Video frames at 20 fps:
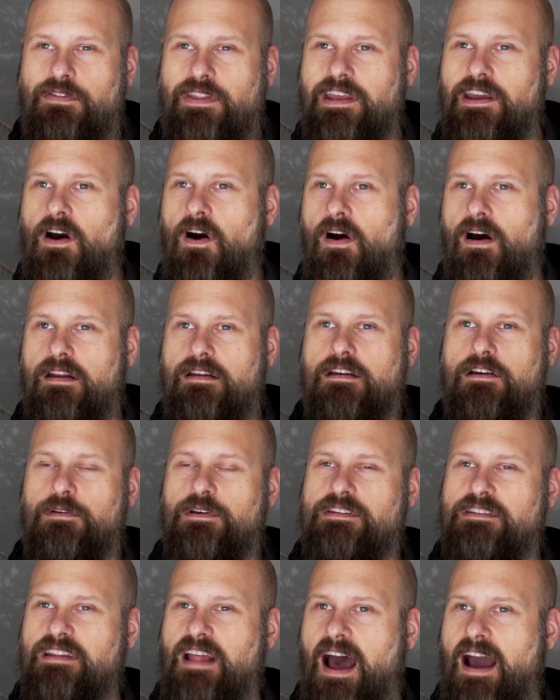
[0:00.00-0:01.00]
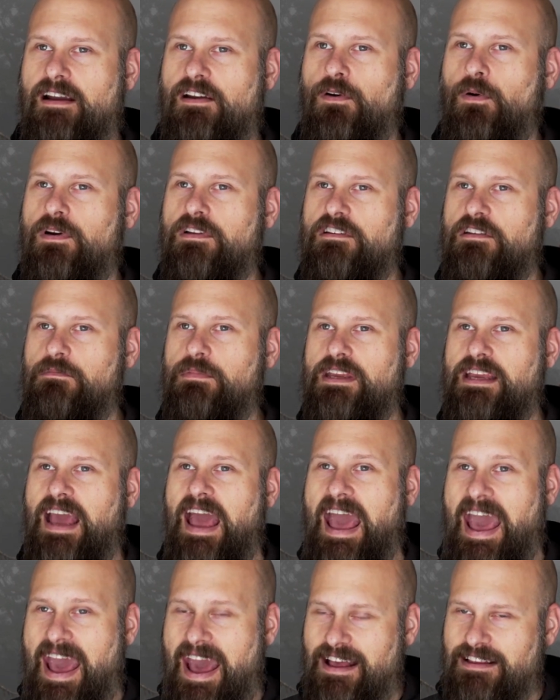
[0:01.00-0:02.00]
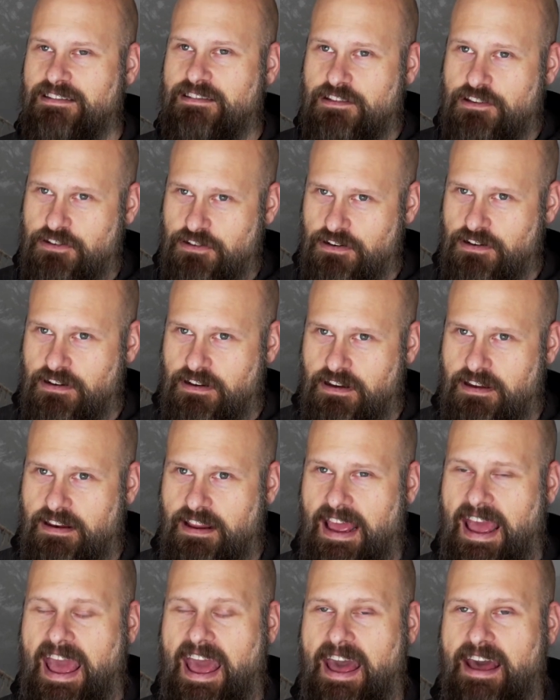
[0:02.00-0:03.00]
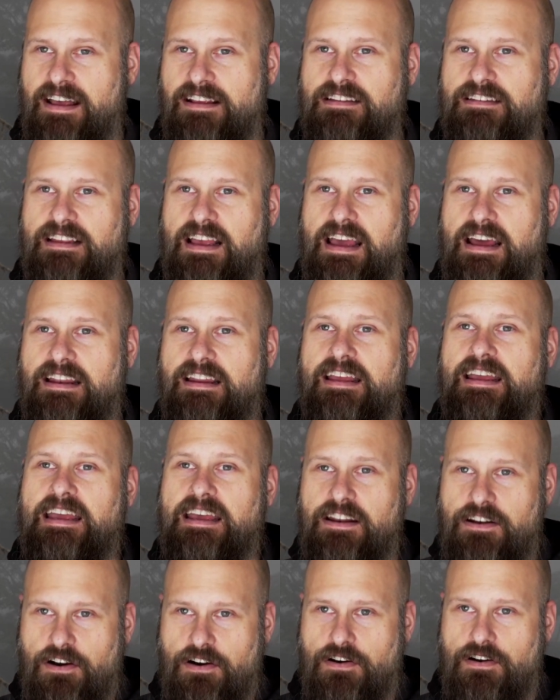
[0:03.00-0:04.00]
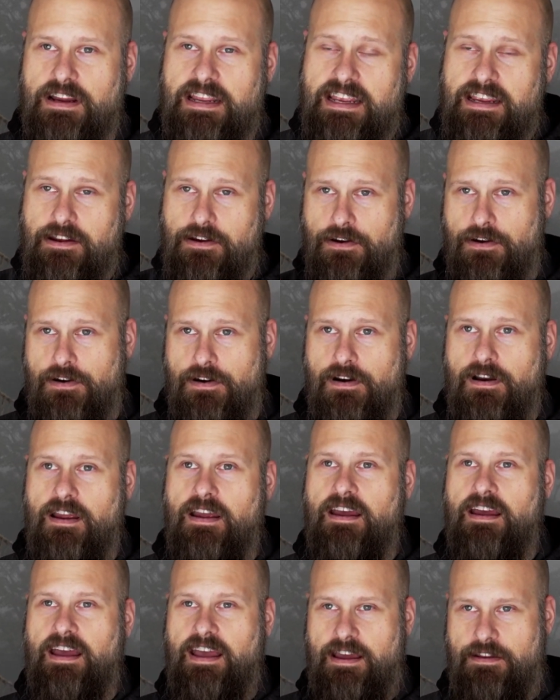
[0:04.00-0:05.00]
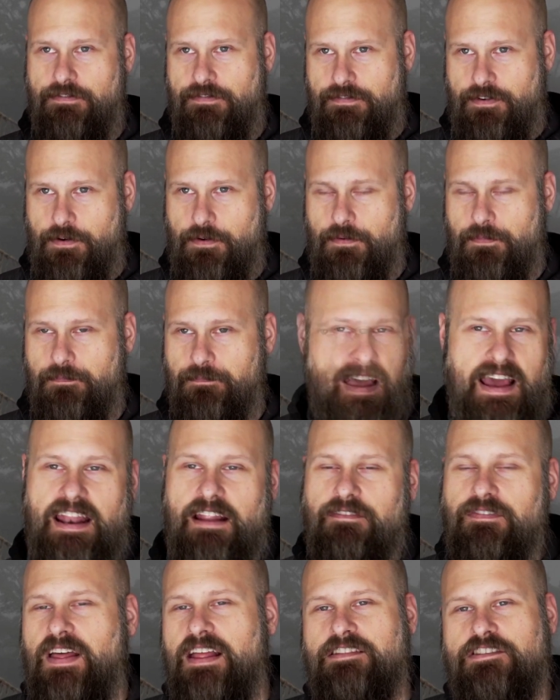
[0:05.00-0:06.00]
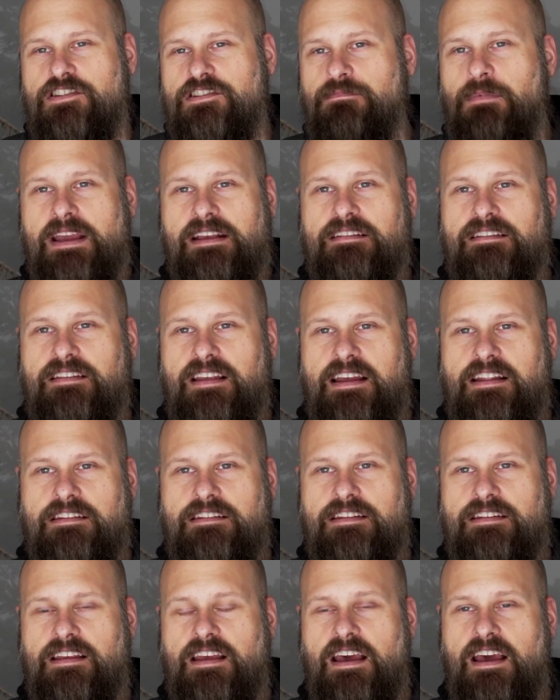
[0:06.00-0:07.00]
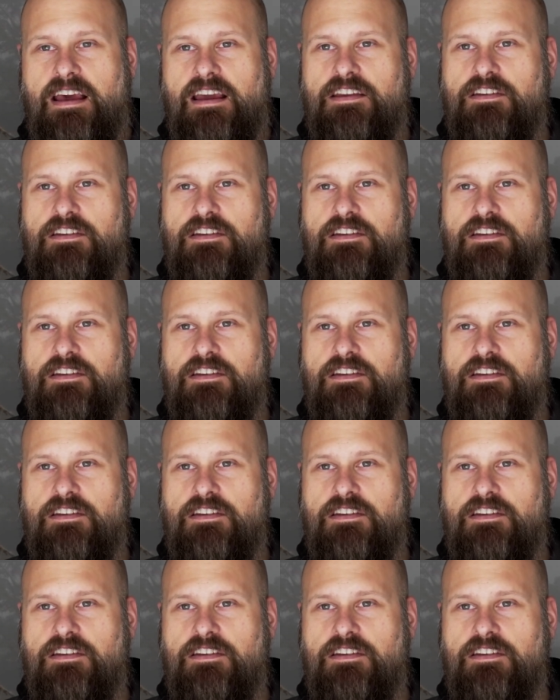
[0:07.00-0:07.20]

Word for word: the audio is not going to be as good as an inner ear headphone. And that just makes sense.